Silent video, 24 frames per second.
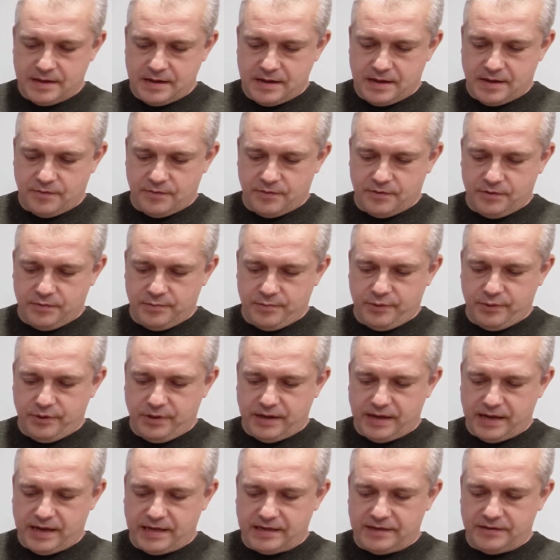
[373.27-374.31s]
and when you put
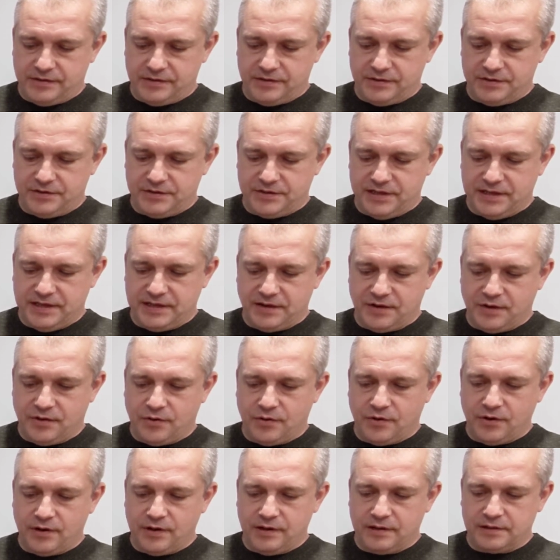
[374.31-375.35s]
it in, you see the
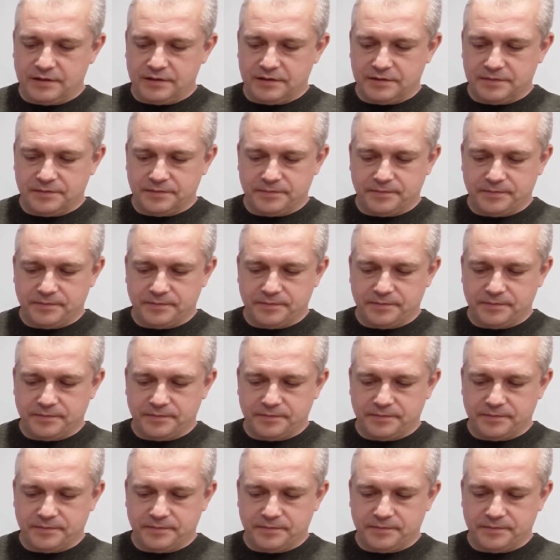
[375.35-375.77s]
oils,